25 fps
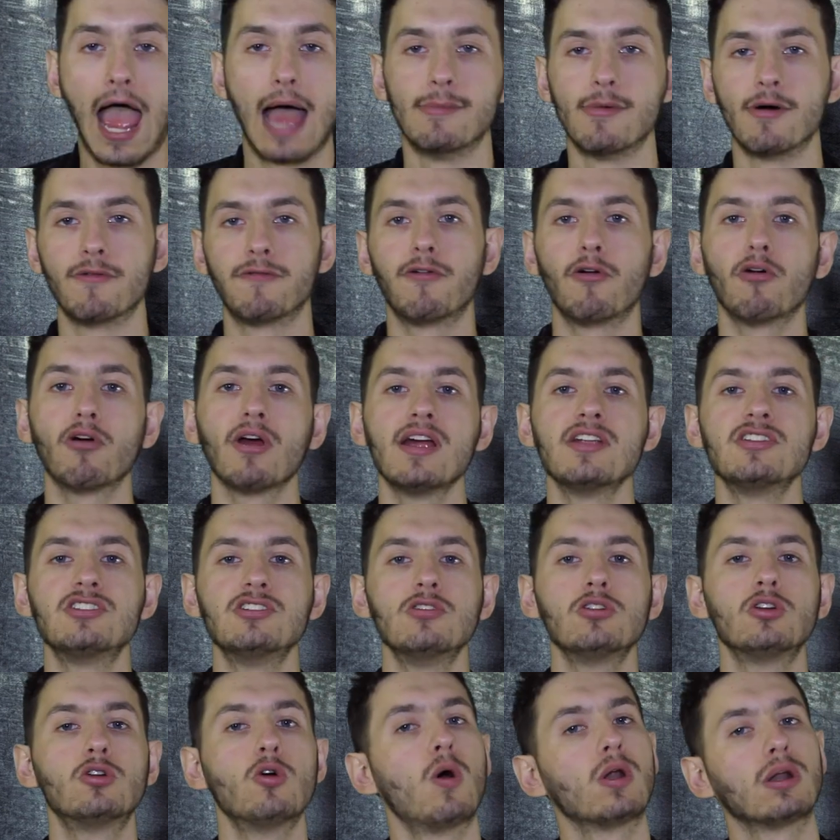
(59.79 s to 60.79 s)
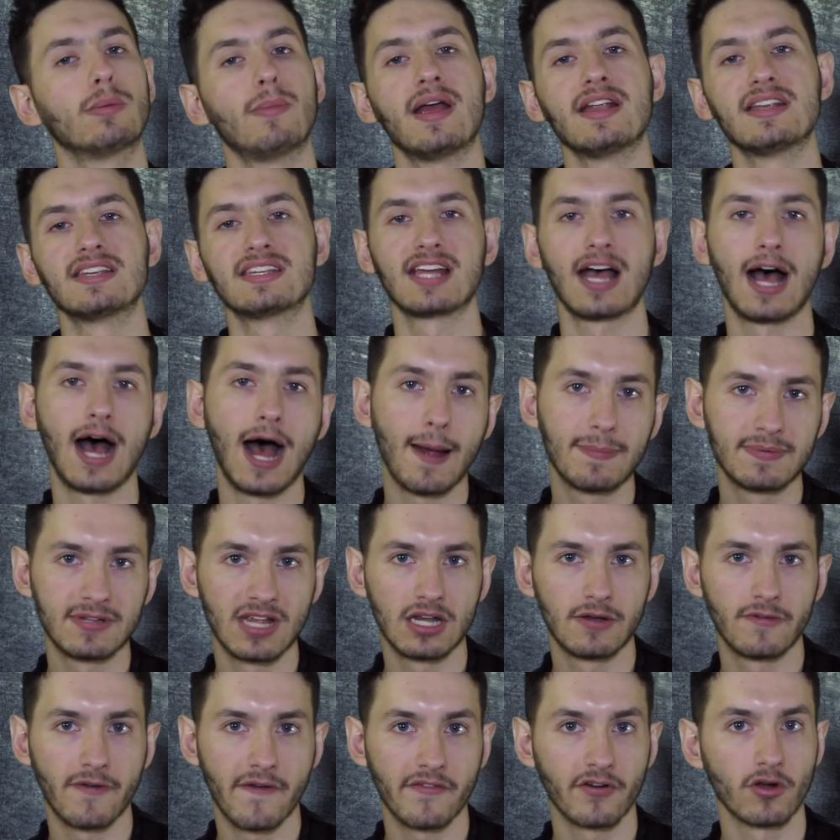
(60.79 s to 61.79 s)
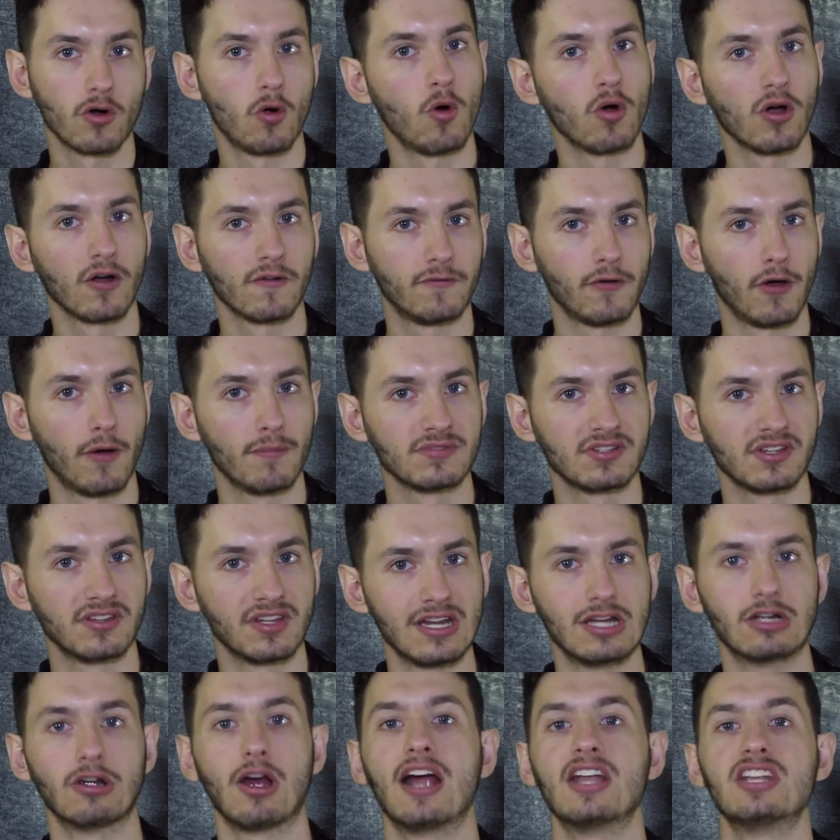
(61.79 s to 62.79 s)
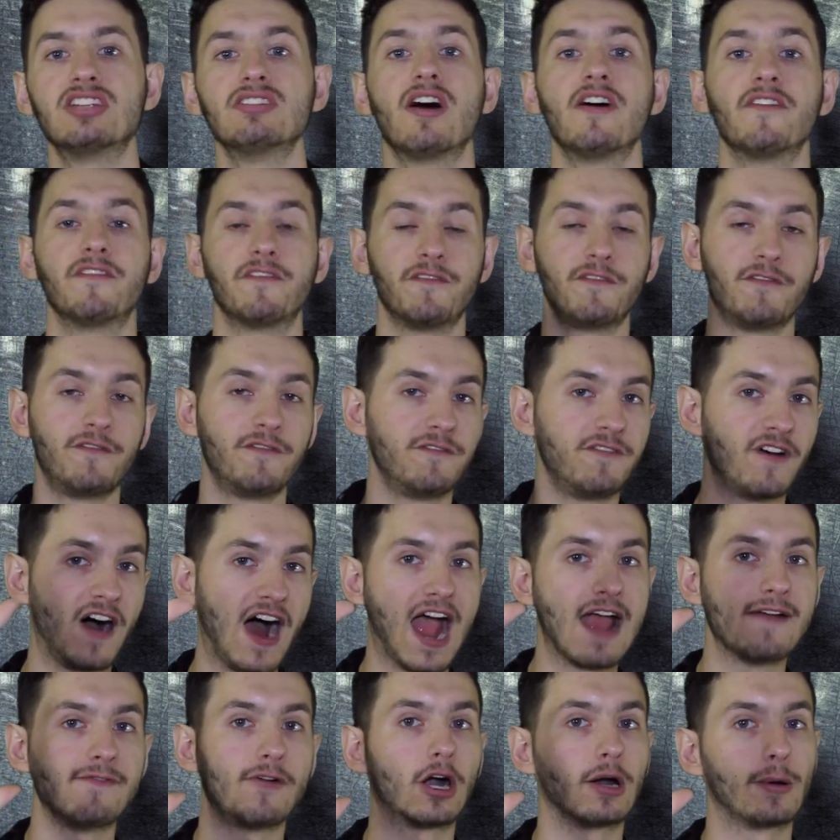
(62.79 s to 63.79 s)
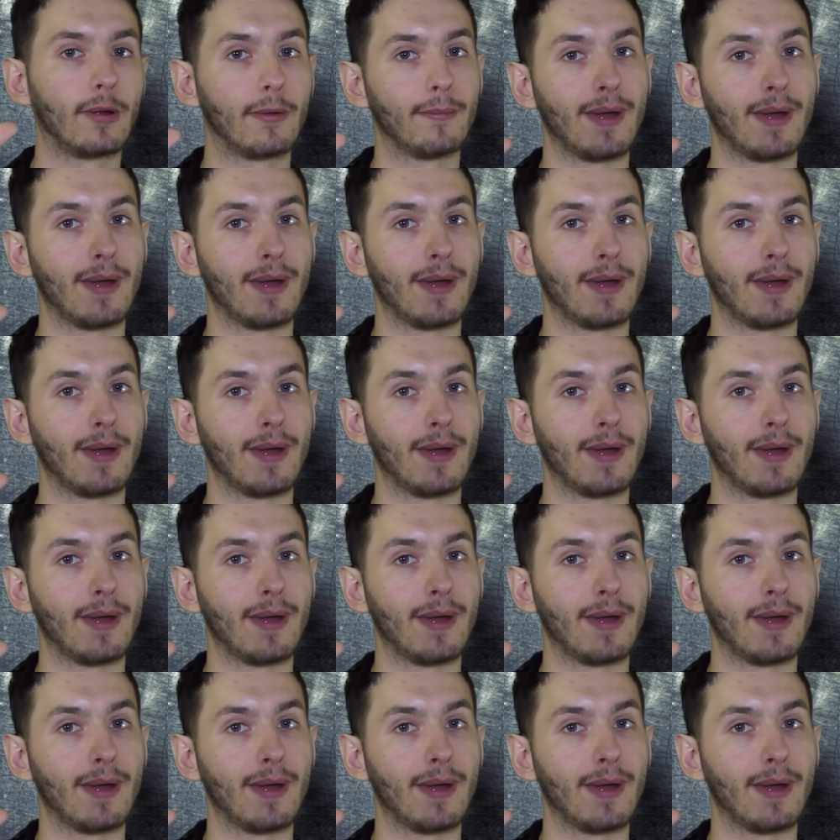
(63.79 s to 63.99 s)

And before I do go into my top 10 favorite horror films of the year, I do have five honorable